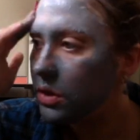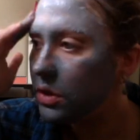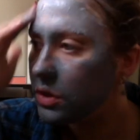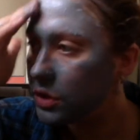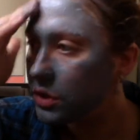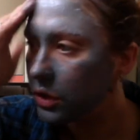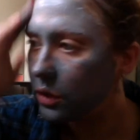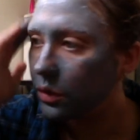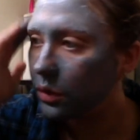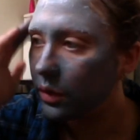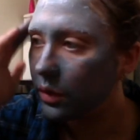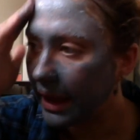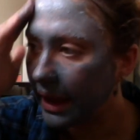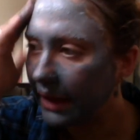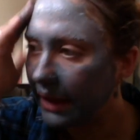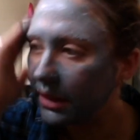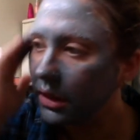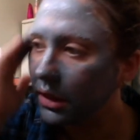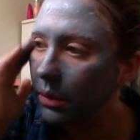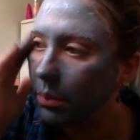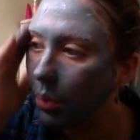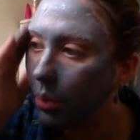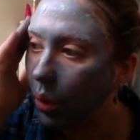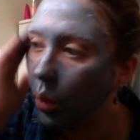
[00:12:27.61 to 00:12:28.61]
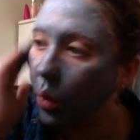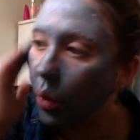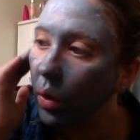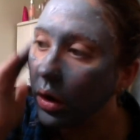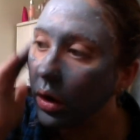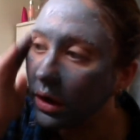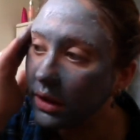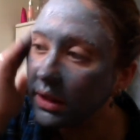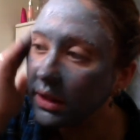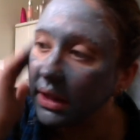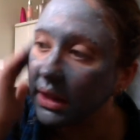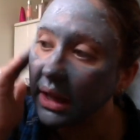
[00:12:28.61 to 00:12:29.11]
do like the
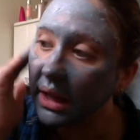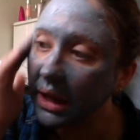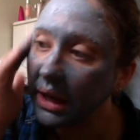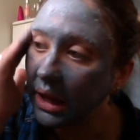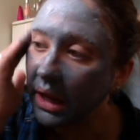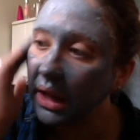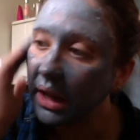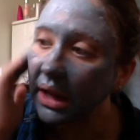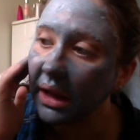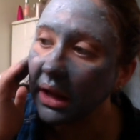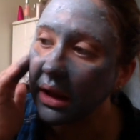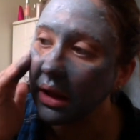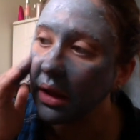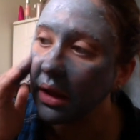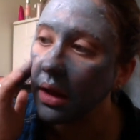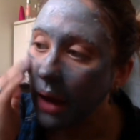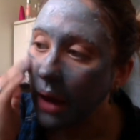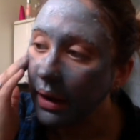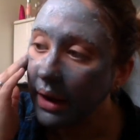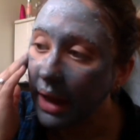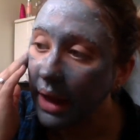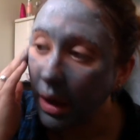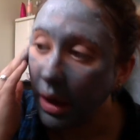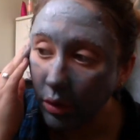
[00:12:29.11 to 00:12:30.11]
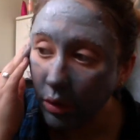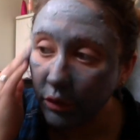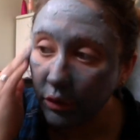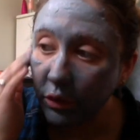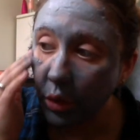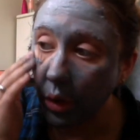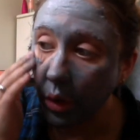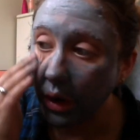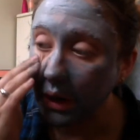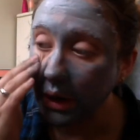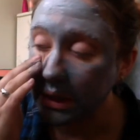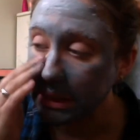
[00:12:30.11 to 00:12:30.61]
pore cleaning. Now, of
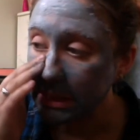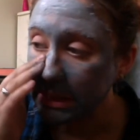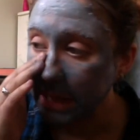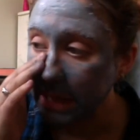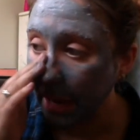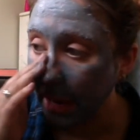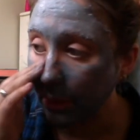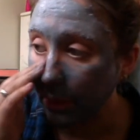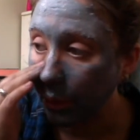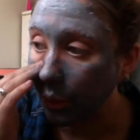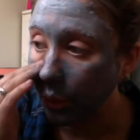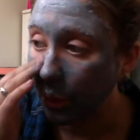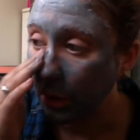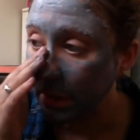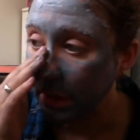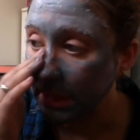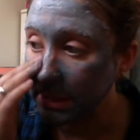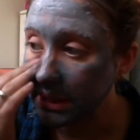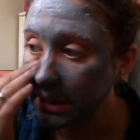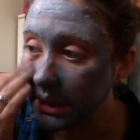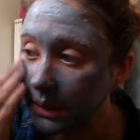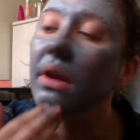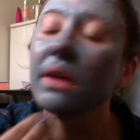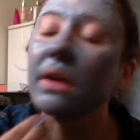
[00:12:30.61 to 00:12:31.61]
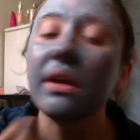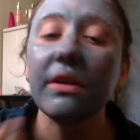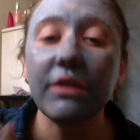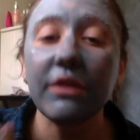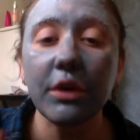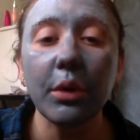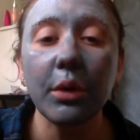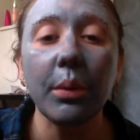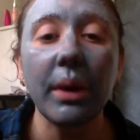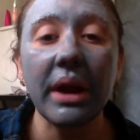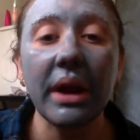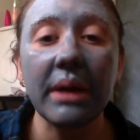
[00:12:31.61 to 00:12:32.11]
course, if
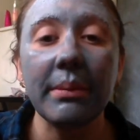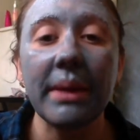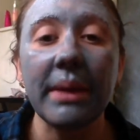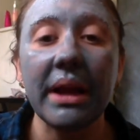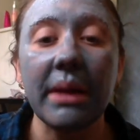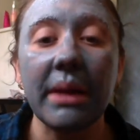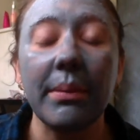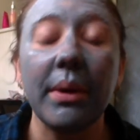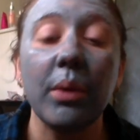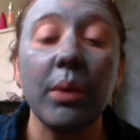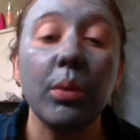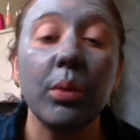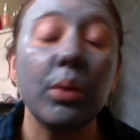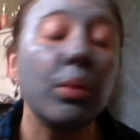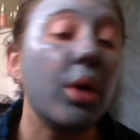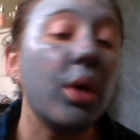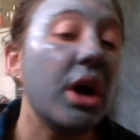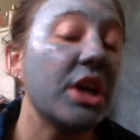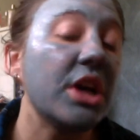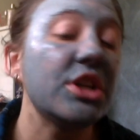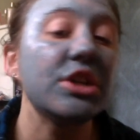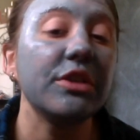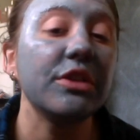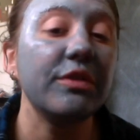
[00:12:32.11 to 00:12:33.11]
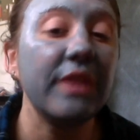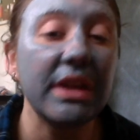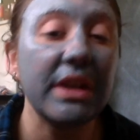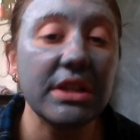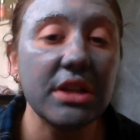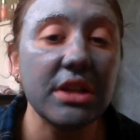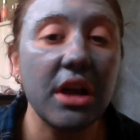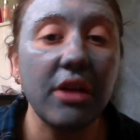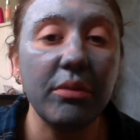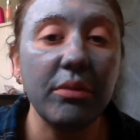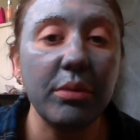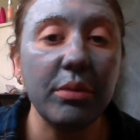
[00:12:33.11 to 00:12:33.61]
you're wearing makeup, I would wash your face
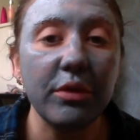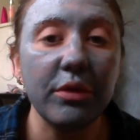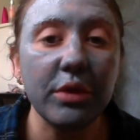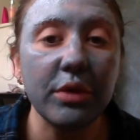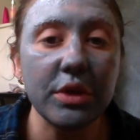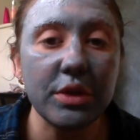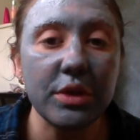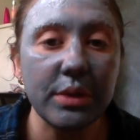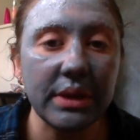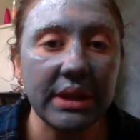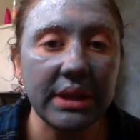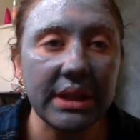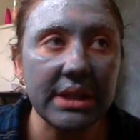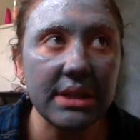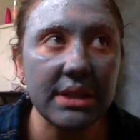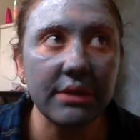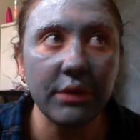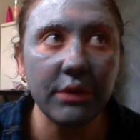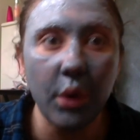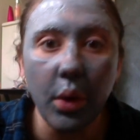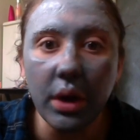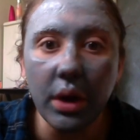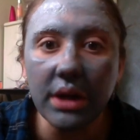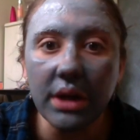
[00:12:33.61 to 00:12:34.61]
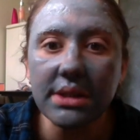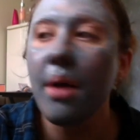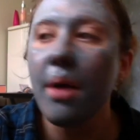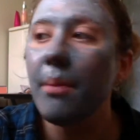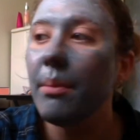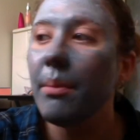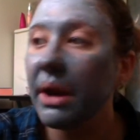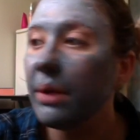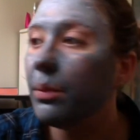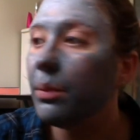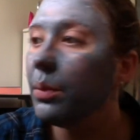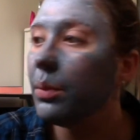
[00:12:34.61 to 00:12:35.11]
off before doing this, of course.
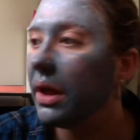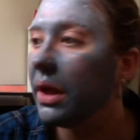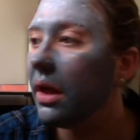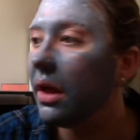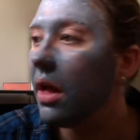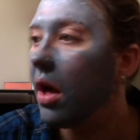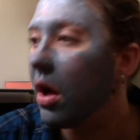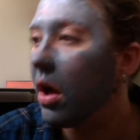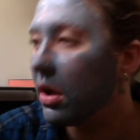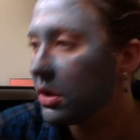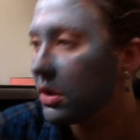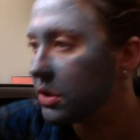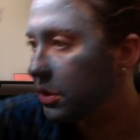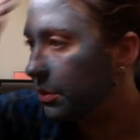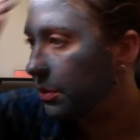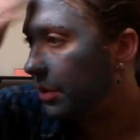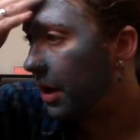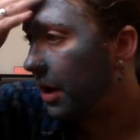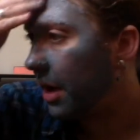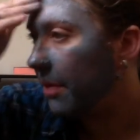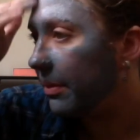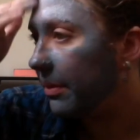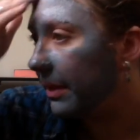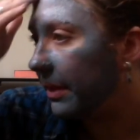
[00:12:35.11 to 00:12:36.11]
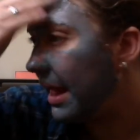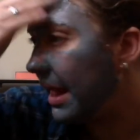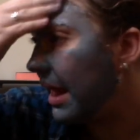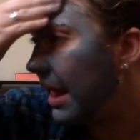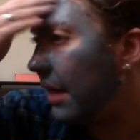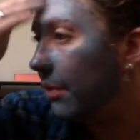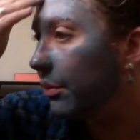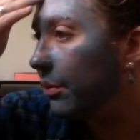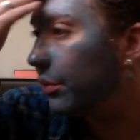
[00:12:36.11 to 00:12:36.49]
But it will also probably help